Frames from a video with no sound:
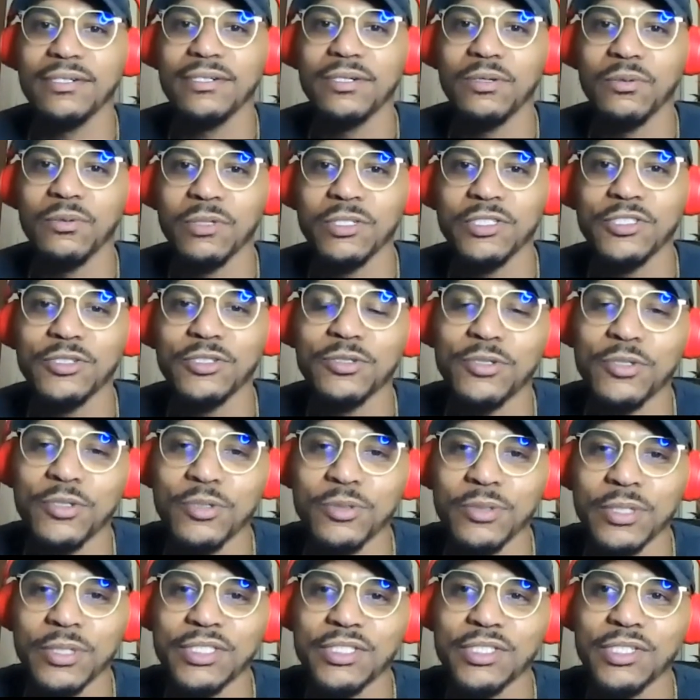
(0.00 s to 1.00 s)
what you do,
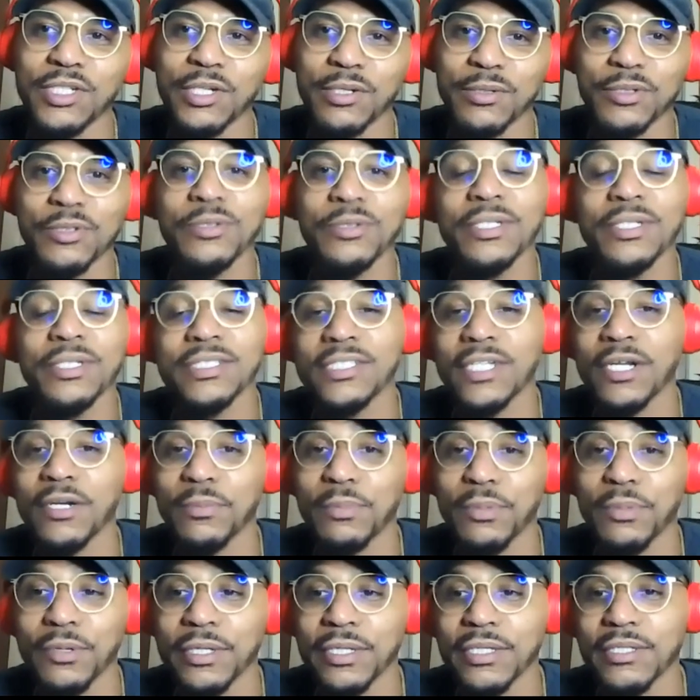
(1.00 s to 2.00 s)
what you don't do. At a certain
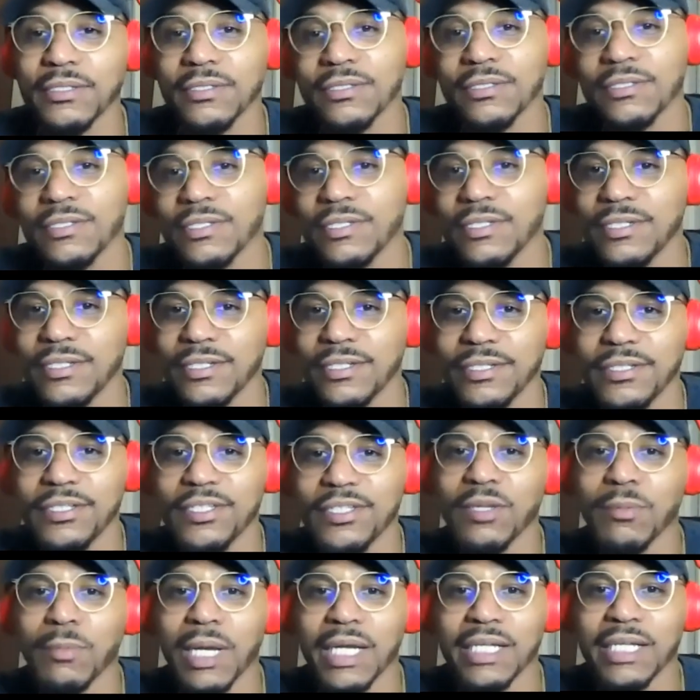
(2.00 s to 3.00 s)
point,
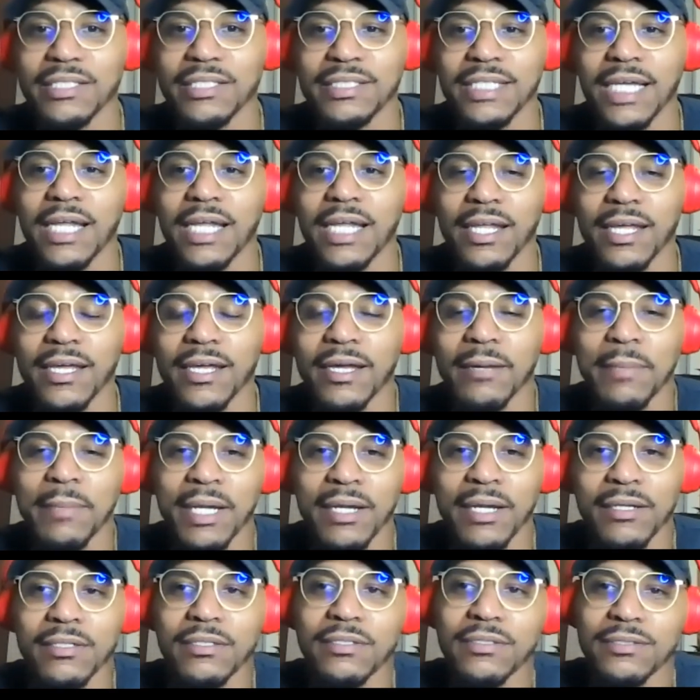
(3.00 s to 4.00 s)
you might decide, like, hey, I'm
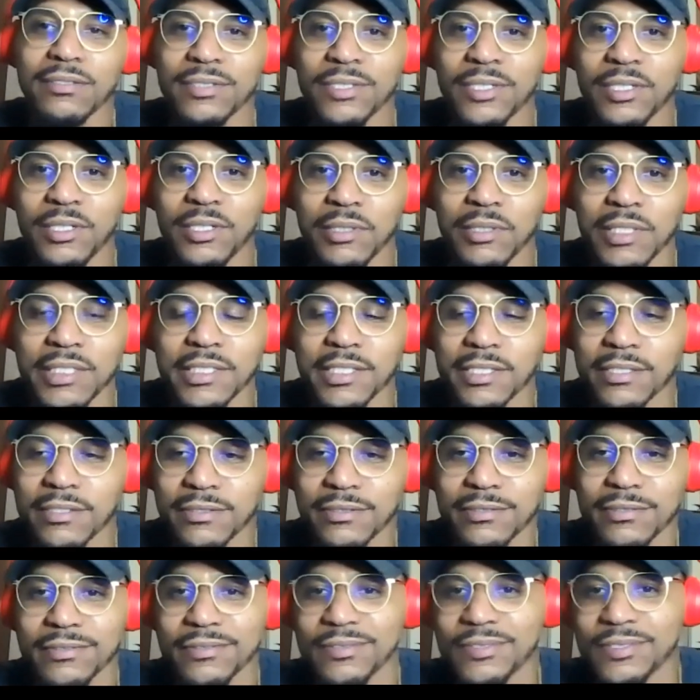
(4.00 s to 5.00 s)
not going to, listen
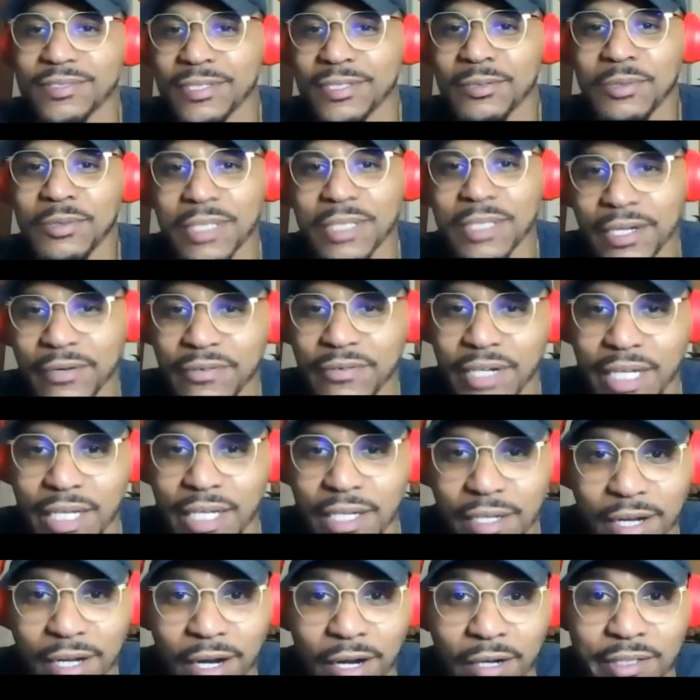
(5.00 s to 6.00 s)
to whatever
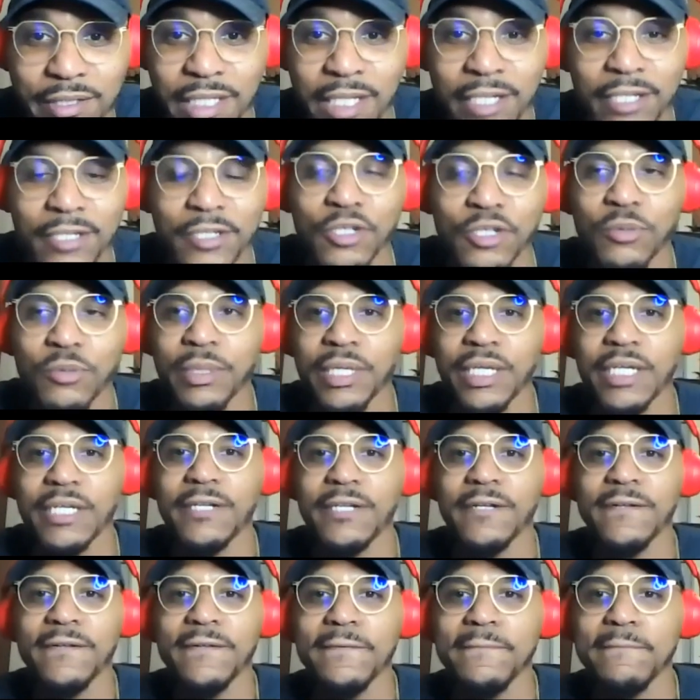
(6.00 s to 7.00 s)
they are telling you. But
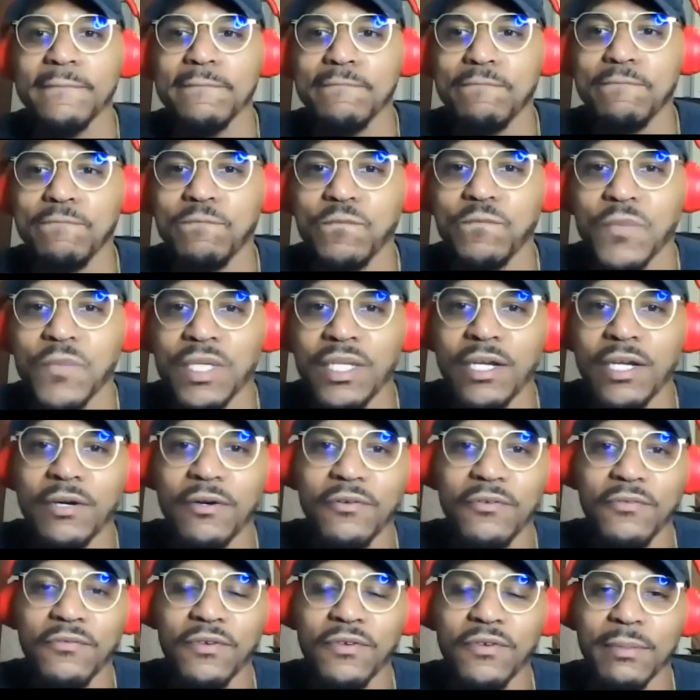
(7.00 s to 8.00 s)

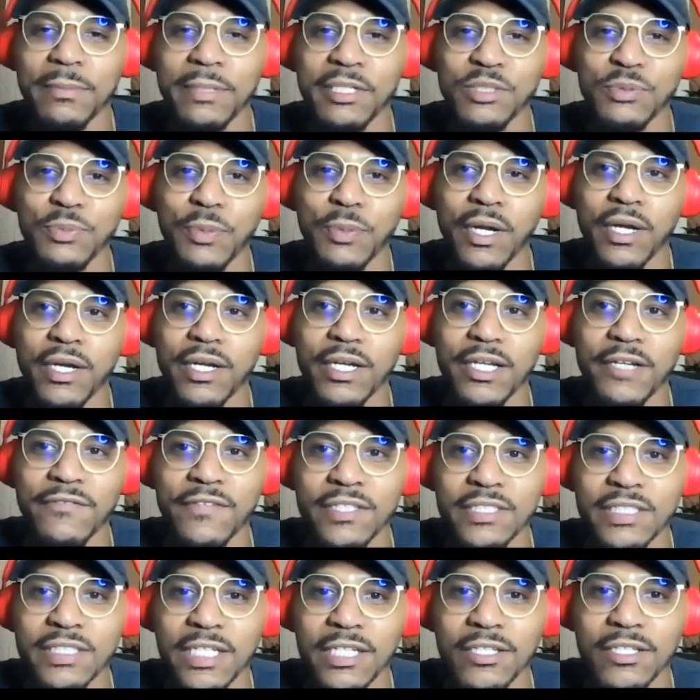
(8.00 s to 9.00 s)
for the most part, if
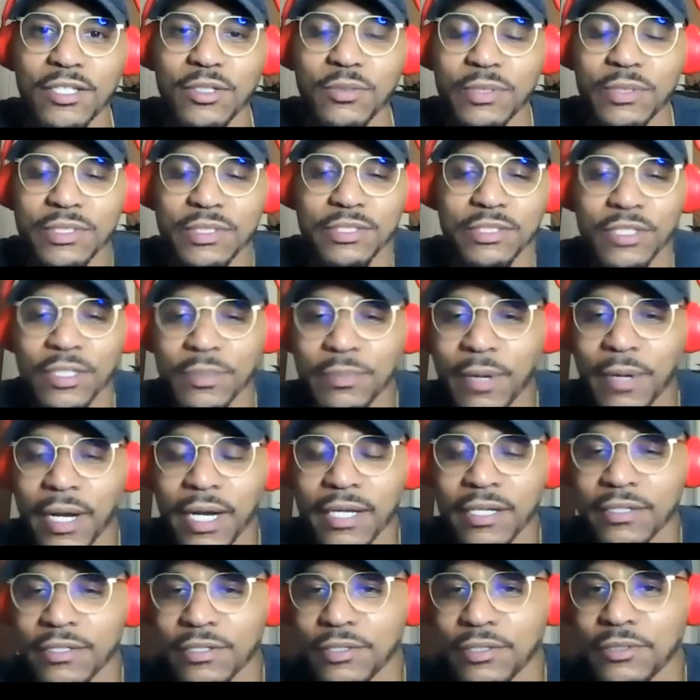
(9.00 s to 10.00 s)
they're telling you what to do, you're probably
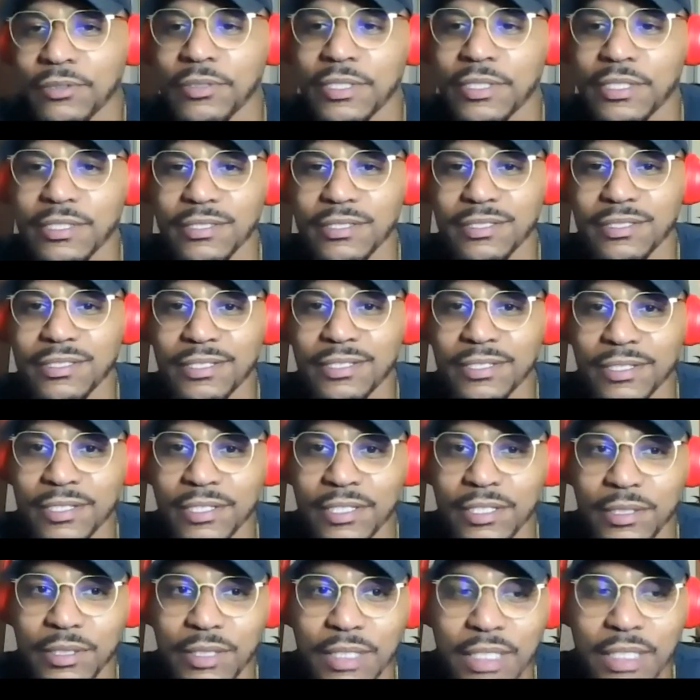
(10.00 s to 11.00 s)
gonna do it,
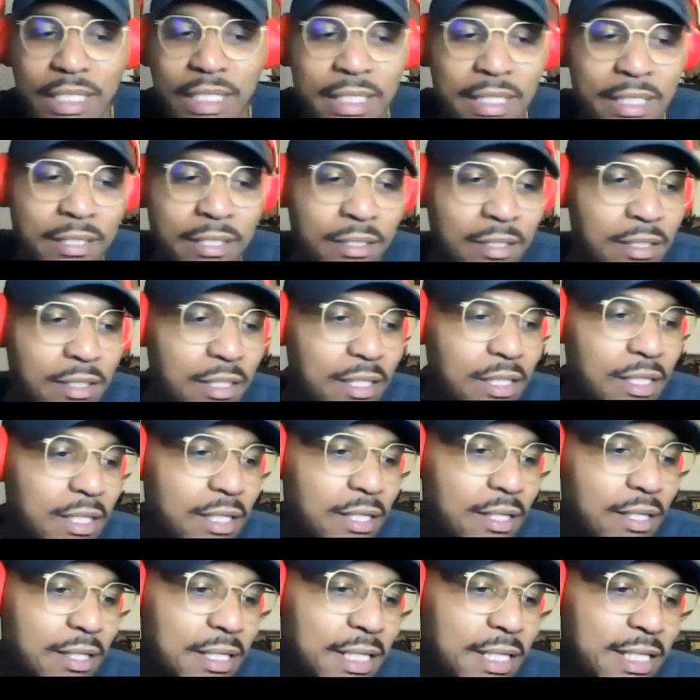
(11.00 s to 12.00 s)
and
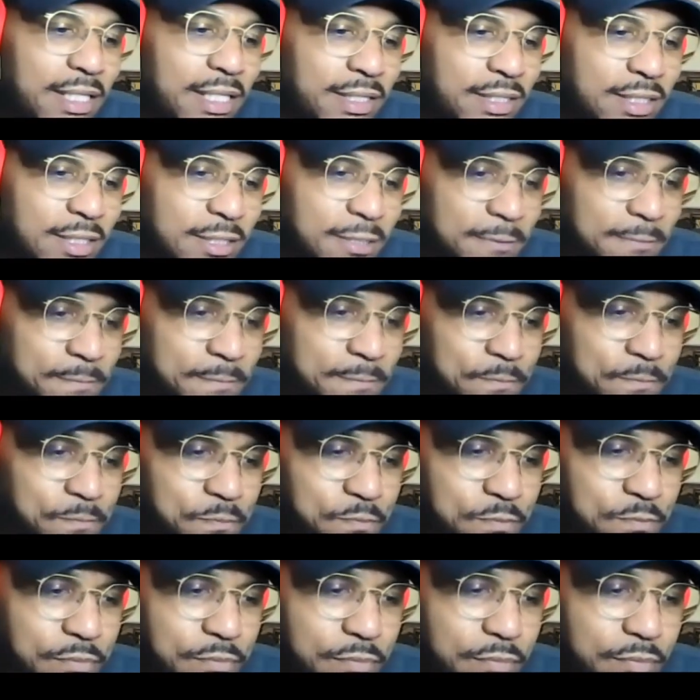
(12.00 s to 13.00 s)
it's
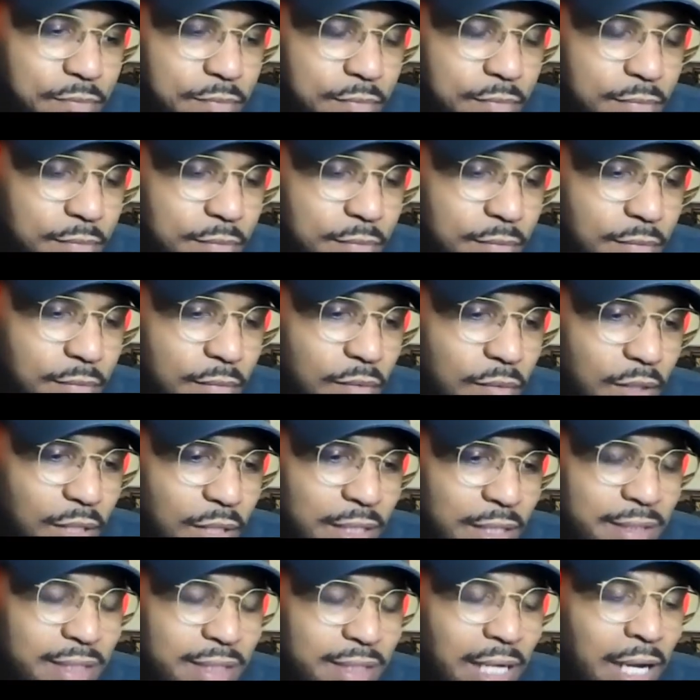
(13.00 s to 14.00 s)

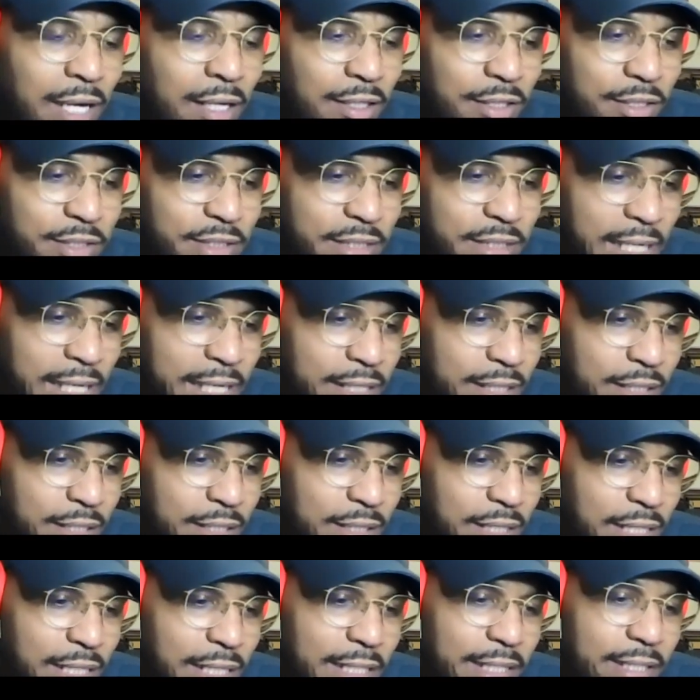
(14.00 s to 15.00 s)
it's
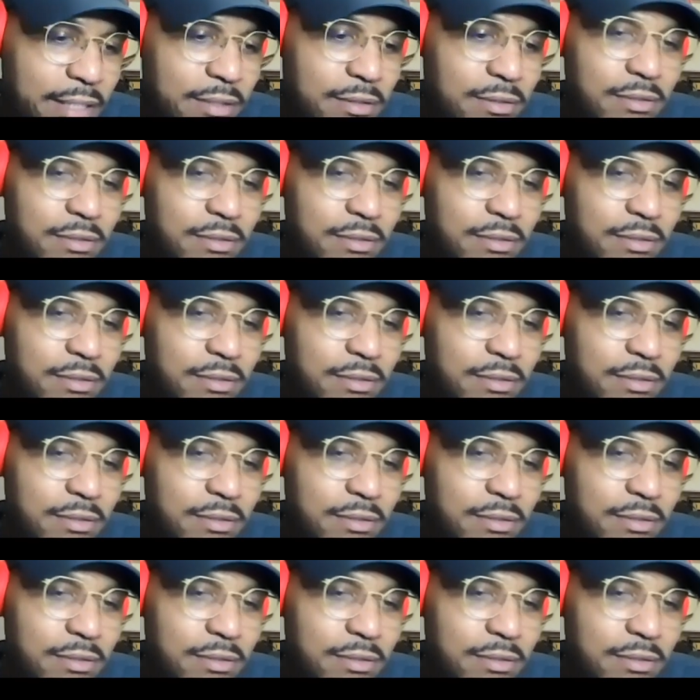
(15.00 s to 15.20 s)
understanding that,